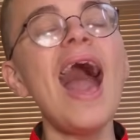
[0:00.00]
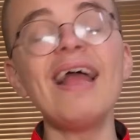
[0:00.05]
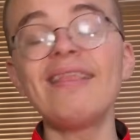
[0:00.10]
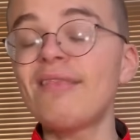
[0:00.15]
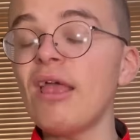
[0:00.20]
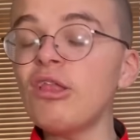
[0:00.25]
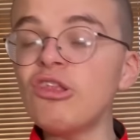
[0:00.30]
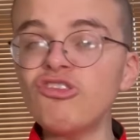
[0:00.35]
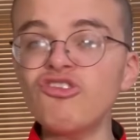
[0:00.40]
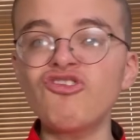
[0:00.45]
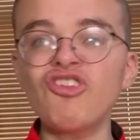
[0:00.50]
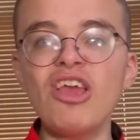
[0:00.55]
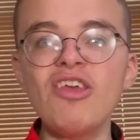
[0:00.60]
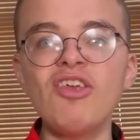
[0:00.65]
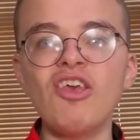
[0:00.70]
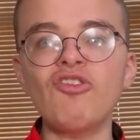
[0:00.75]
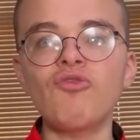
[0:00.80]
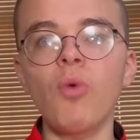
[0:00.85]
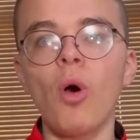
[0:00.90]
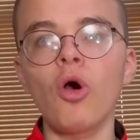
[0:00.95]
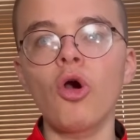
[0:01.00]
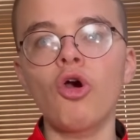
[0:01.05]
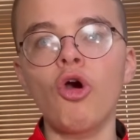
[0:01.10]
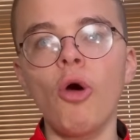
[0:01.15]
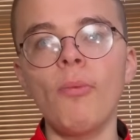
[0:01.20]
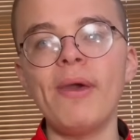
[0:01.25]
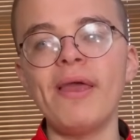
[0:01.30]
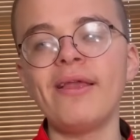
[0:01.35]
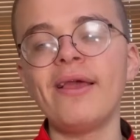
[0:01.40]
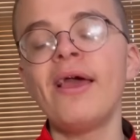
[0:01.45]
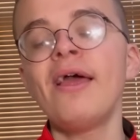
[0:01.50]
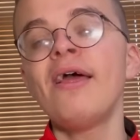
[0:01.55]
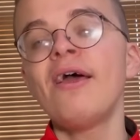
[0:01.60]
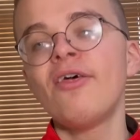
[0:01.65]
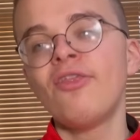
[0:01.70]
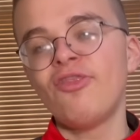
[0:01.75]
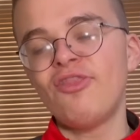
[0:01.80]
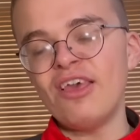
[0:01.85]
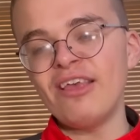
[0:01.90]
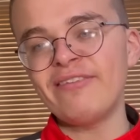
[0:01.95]
I didn't see this one coming
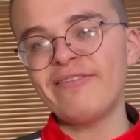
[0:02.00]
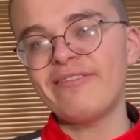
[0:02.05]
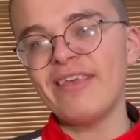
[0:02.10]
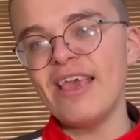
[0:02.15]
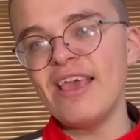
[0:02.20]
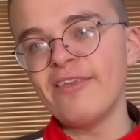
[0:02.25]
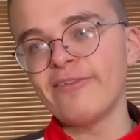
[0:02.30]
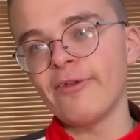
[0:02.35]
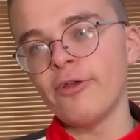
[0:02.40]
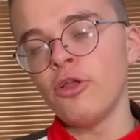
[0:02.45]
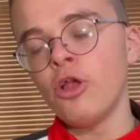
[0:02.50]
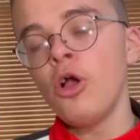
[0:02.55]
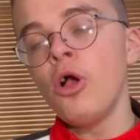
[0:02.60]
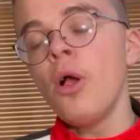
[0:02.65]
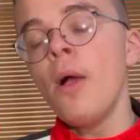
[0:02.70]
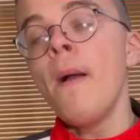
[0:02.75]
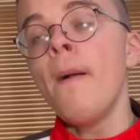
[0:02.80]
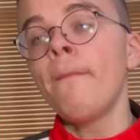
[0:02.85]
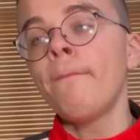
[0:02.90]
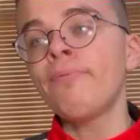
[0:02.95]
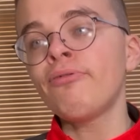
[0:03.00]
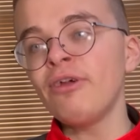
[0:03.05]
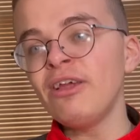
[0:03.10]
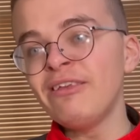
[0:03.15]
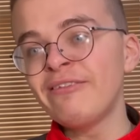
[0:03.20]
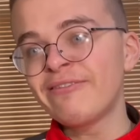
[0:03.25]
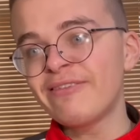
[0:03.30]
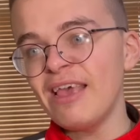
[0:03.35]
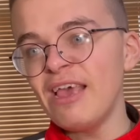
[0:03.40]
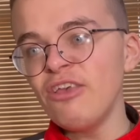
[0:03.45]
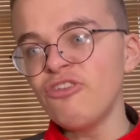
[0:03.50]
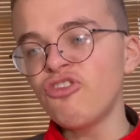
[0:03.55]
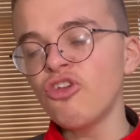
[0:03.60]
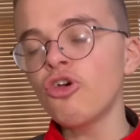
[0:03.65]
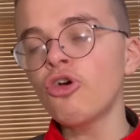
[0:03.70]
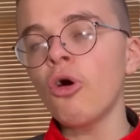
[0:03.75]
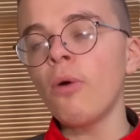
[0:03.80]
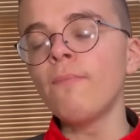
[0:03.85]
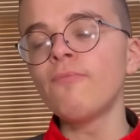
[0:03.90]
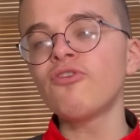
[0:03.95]
this season. Pre-season
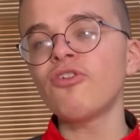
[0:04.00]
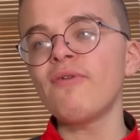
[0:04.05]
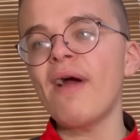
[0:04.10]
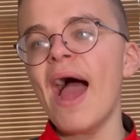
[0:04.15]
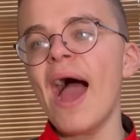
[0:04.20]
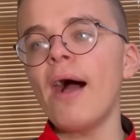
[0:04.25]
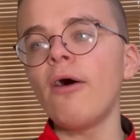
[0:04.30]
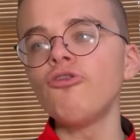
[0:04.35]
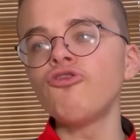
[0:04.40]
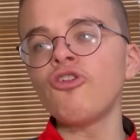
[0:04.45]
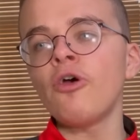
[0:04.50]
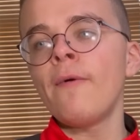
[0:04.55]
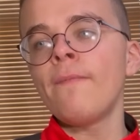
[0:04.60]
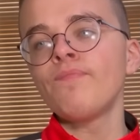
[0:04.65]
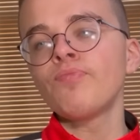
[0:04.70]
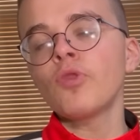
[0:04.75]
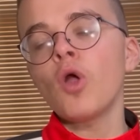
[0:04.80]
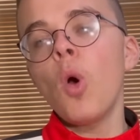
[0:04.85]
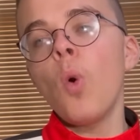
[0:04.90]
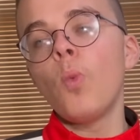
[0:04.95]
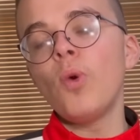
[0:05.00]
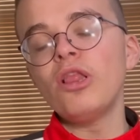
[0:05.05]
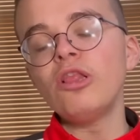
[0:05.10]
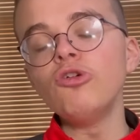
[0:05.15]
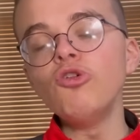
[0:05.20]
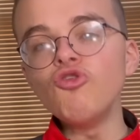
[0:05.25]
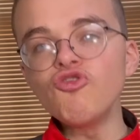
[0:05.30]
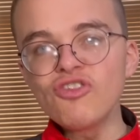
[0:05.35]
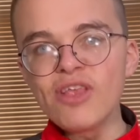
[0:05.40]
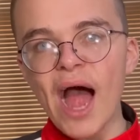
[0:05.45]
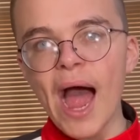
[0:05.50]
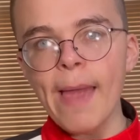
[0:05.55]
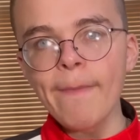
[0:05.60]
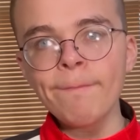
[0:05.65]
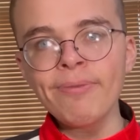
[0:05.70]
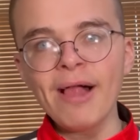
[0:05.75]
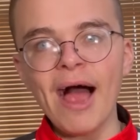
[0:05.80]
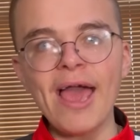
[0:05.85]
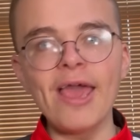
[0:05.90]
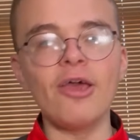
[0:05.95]
comes around, we lose nine
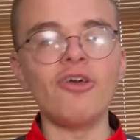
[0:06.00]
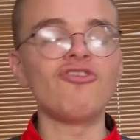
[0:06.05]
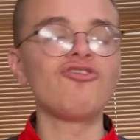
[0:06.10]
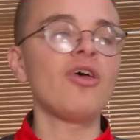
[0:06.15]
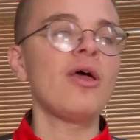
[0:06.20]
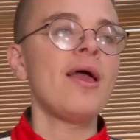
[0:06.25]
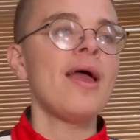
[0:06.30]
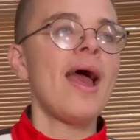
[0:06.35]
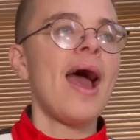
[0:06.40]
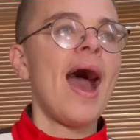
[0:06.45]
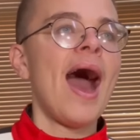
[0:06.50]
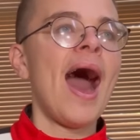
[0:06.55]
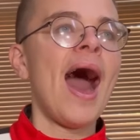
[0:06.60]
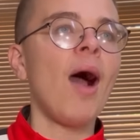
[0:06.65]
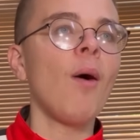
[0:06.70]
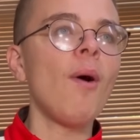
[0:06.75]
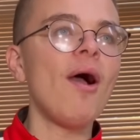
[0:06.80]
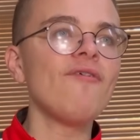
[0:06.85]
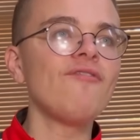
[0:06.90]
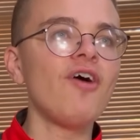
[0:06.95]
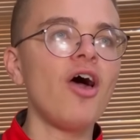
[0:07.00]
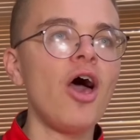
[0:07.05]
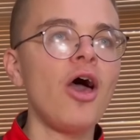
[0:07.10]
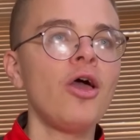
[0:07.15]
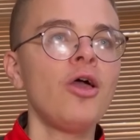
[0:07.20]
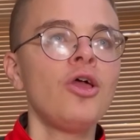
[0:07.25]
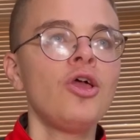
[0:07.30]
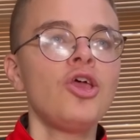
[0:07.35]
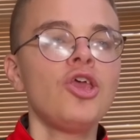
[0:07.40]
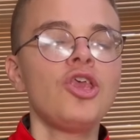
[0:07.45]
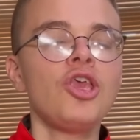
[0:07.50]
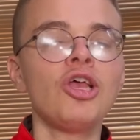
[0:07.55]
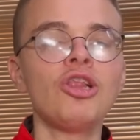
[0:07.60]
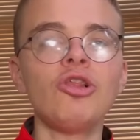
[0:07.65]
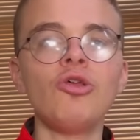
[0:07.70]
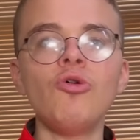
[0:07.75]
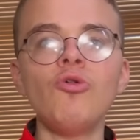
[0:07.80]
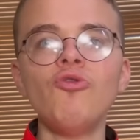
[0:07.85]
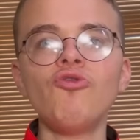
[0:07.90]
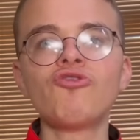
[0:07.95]
players. However, you
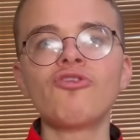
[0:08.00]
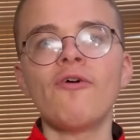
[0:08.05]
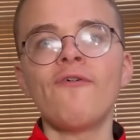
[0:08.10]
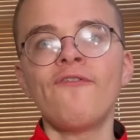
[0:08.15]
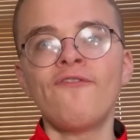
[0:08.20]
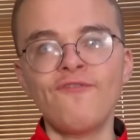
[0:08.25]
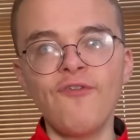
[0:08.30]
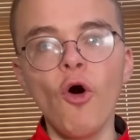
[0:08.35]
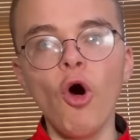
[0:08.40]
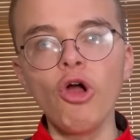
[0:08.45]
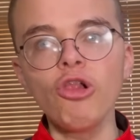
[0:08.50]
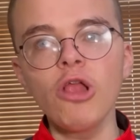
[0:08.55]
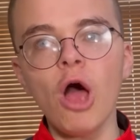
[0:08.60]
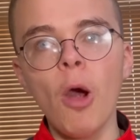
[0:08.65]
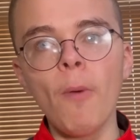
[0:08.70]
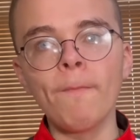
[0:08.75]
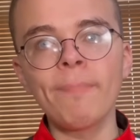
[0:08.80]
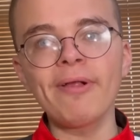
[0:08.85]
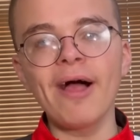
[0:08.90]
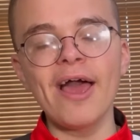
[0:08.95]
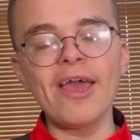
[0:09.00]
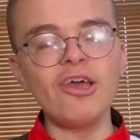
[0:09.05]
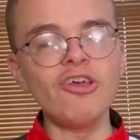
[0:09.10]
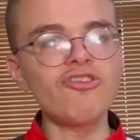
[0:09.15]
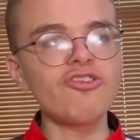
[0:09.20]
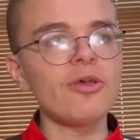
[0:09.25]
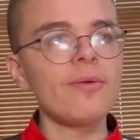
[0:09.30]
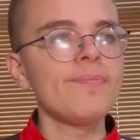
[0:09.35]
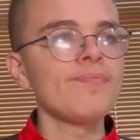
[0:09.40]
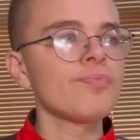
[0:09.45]
lose four loan players,